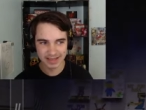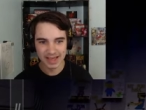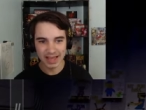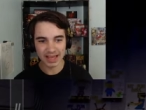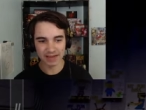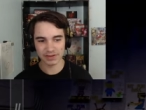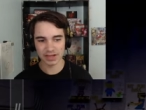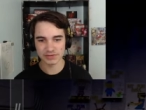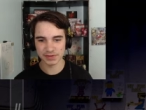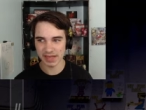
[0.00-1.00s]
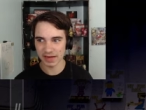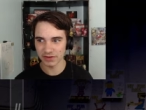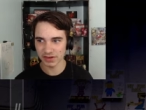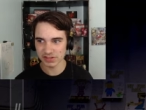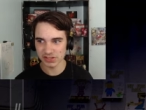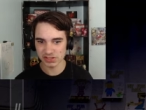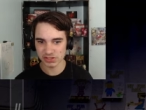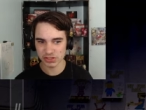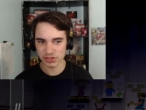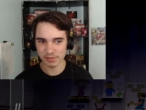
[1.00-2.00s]
Yeah, if you guys really have not seen the
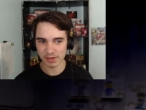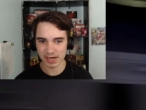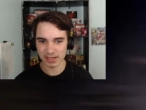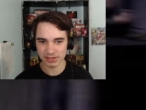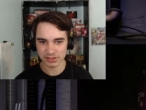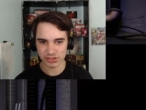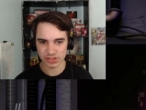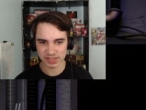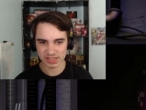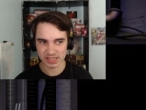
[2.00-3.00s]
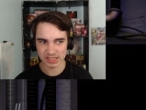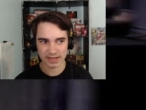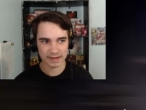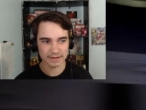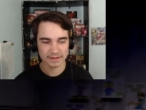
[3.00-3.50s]
stream, I highly suggest seeing that.